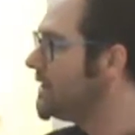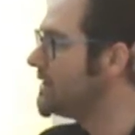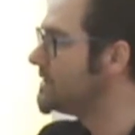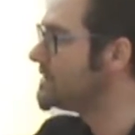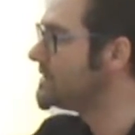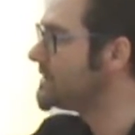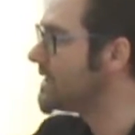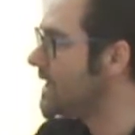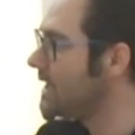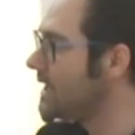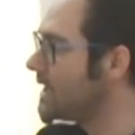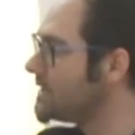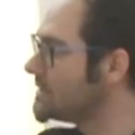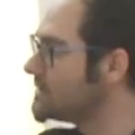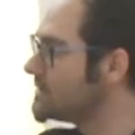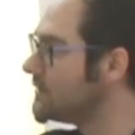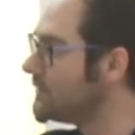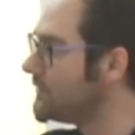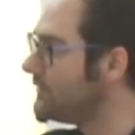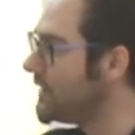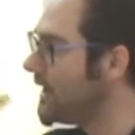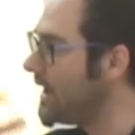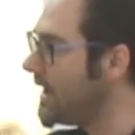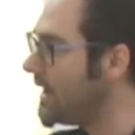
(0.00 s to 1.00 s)
big
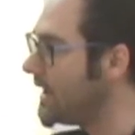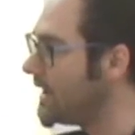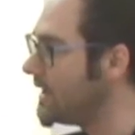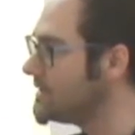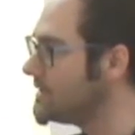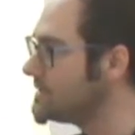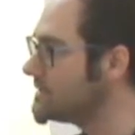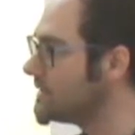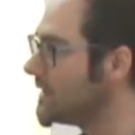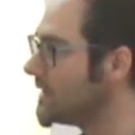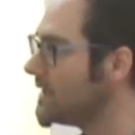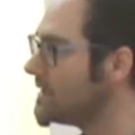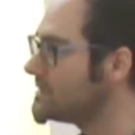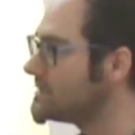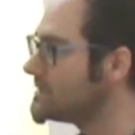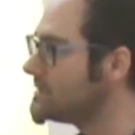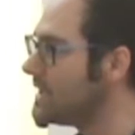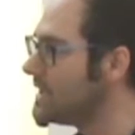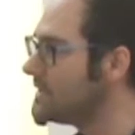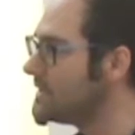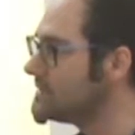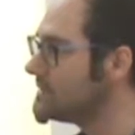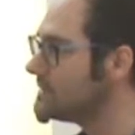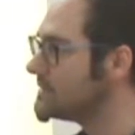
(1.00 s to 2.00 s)
struggles of Allies against
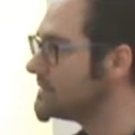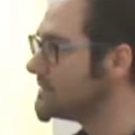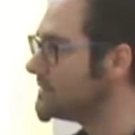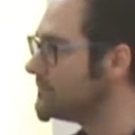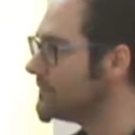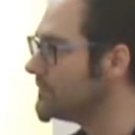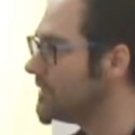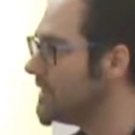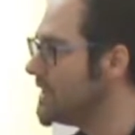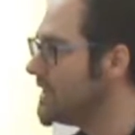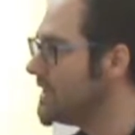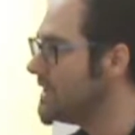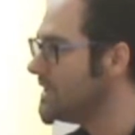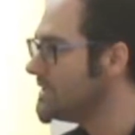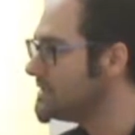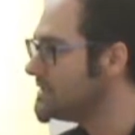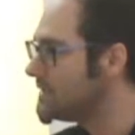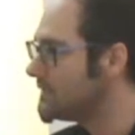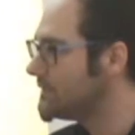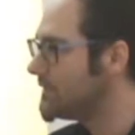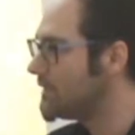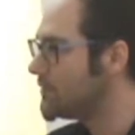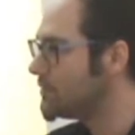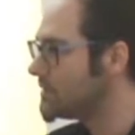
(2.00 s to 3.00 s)
Nazism,
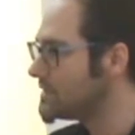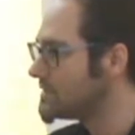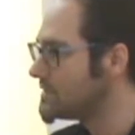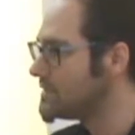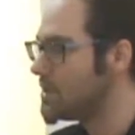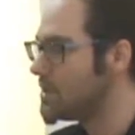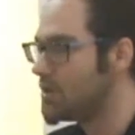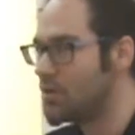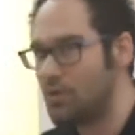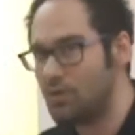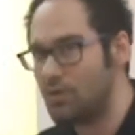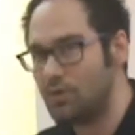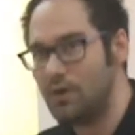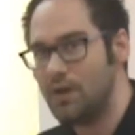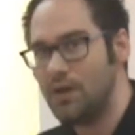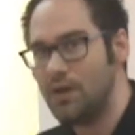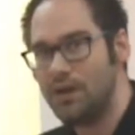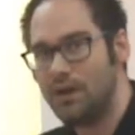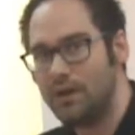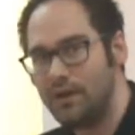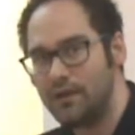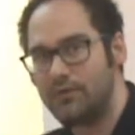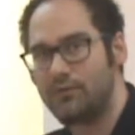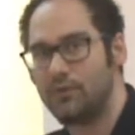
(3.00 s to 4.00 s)
as if there was
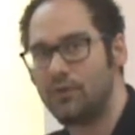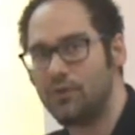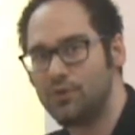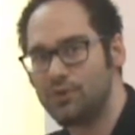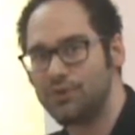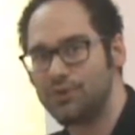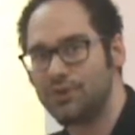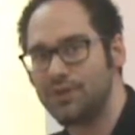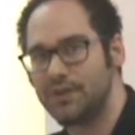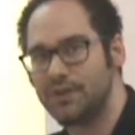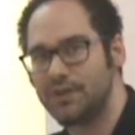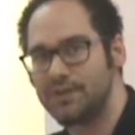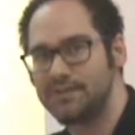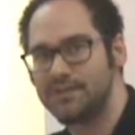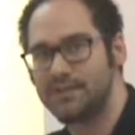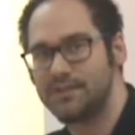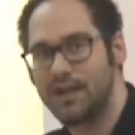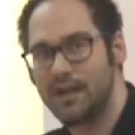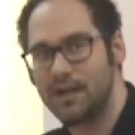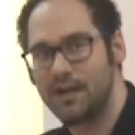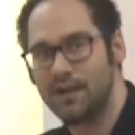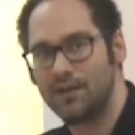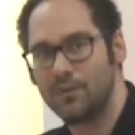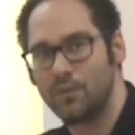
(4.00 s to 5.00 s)
no revolutionary
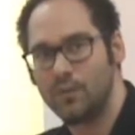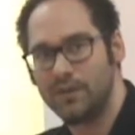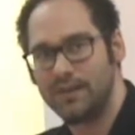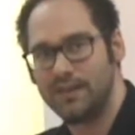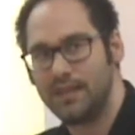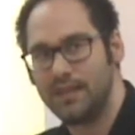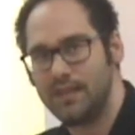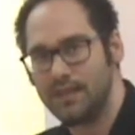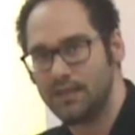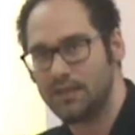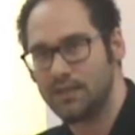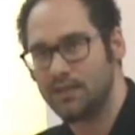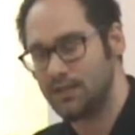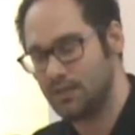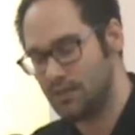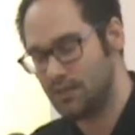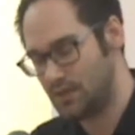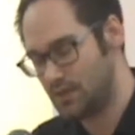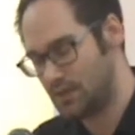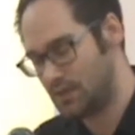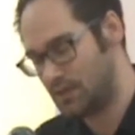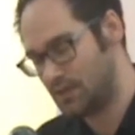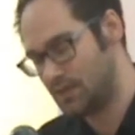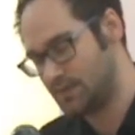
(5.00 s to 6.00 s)
struggle
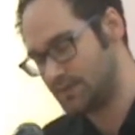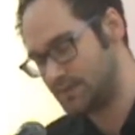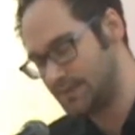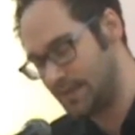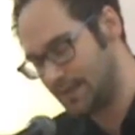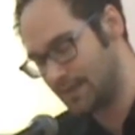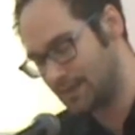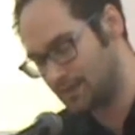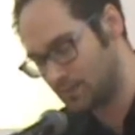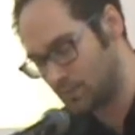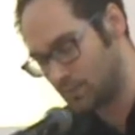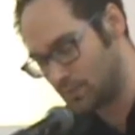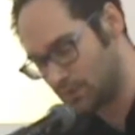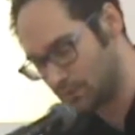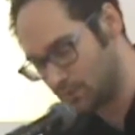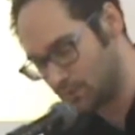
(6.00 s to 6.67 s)
within Second